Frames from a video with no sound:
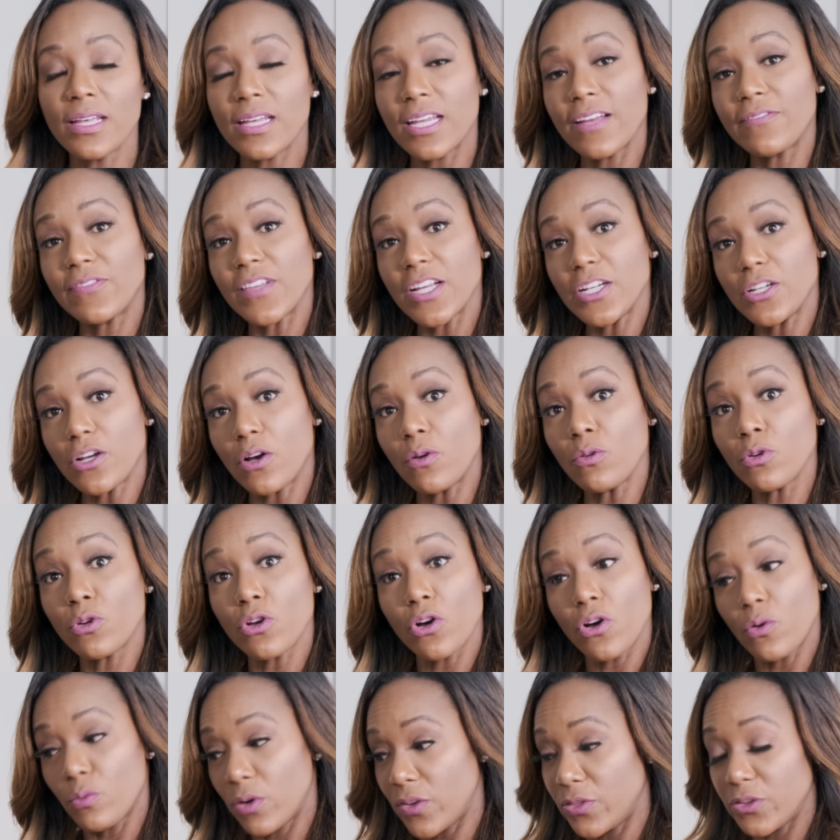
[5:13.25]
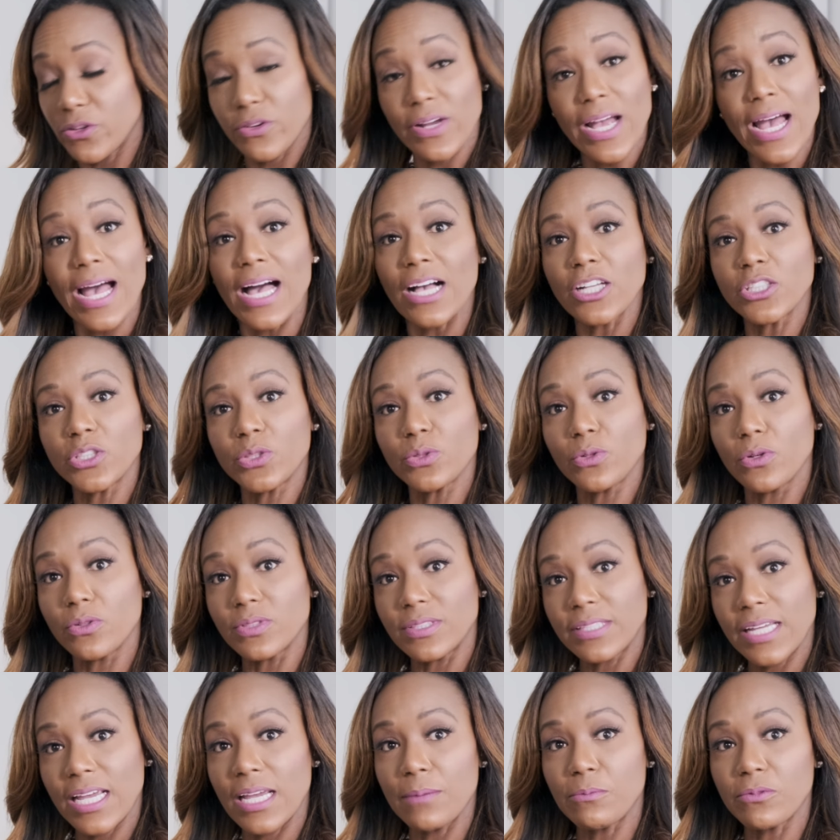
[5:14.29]
If they don't go with your actual
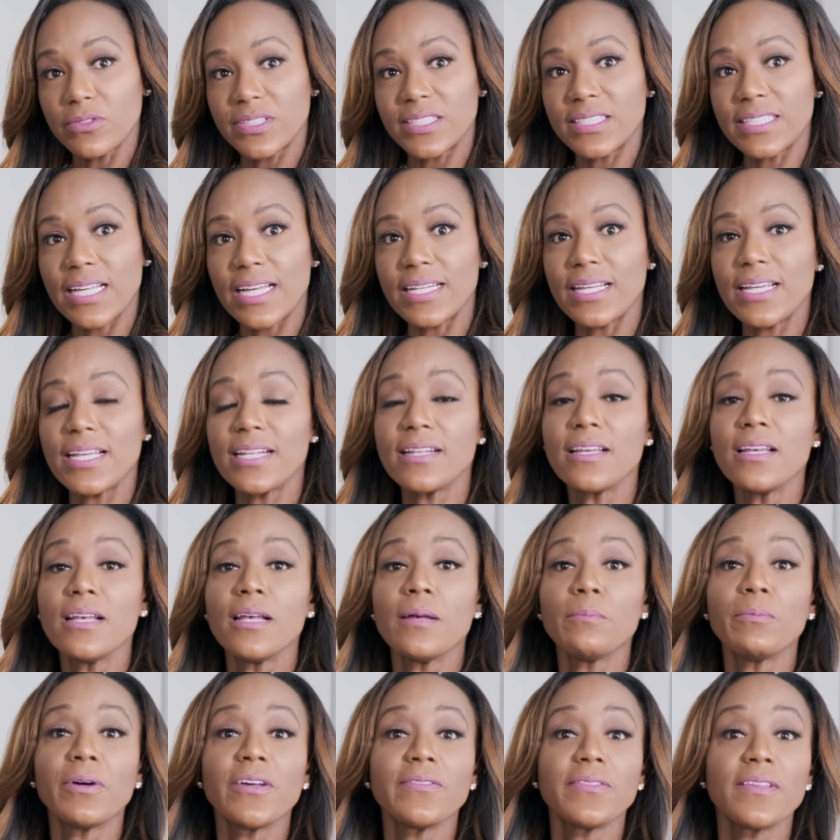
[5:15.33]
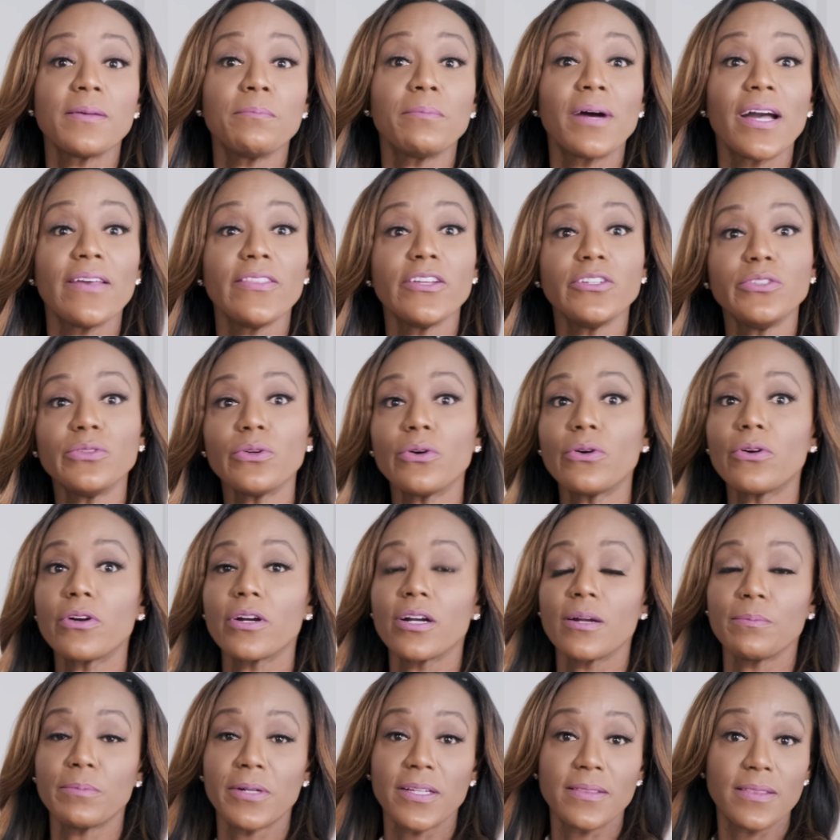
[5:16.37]
table setting, put them by the
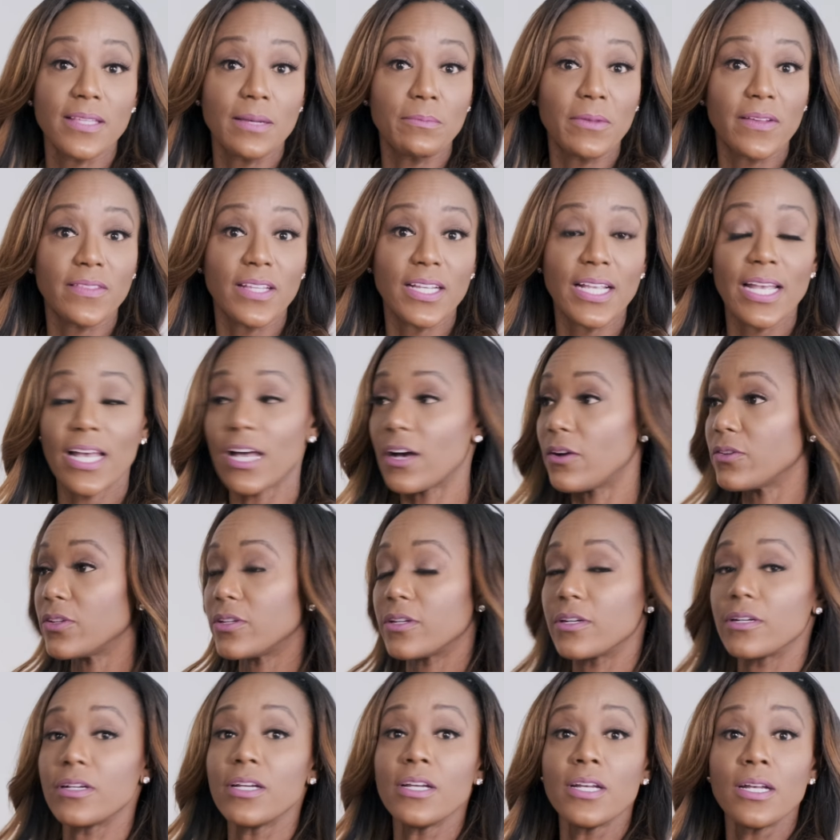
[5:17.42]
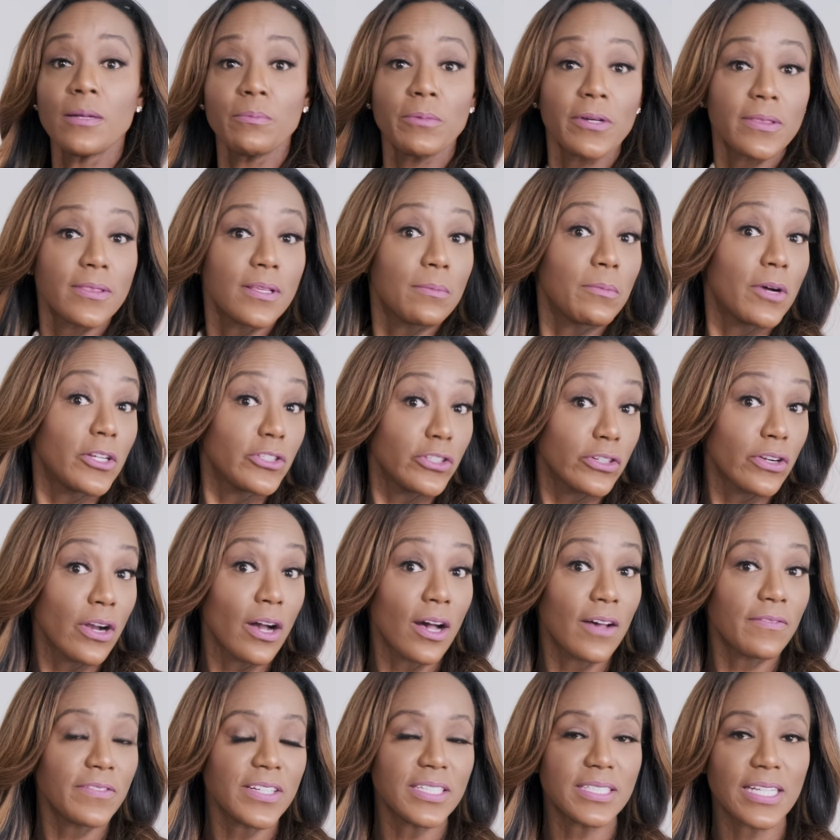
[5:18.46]
door, put them on the counter, put them on your
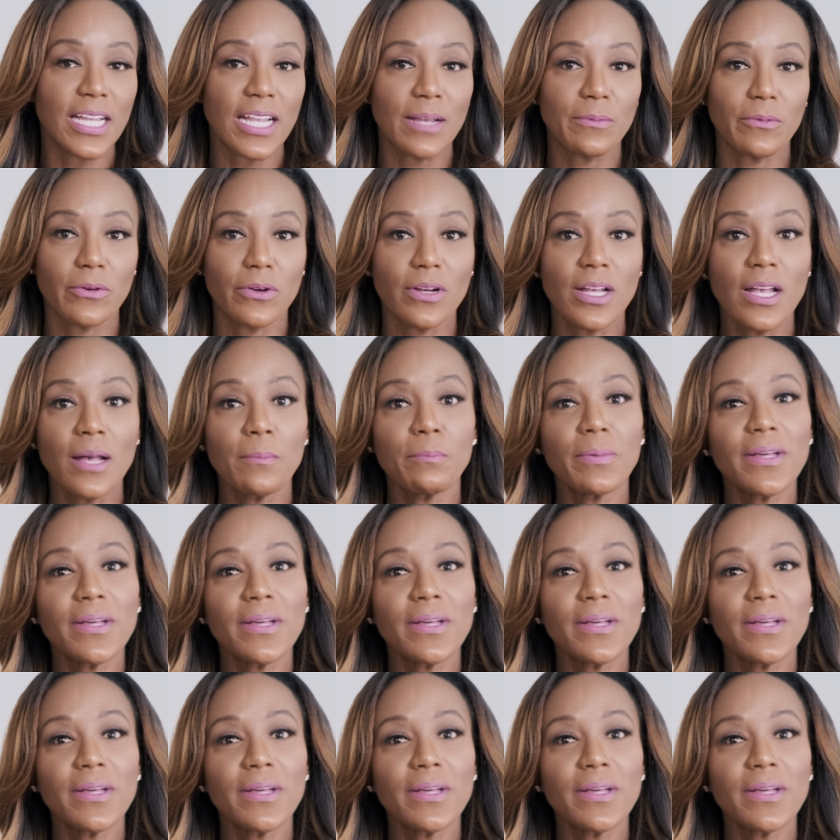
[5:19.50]
coffee table.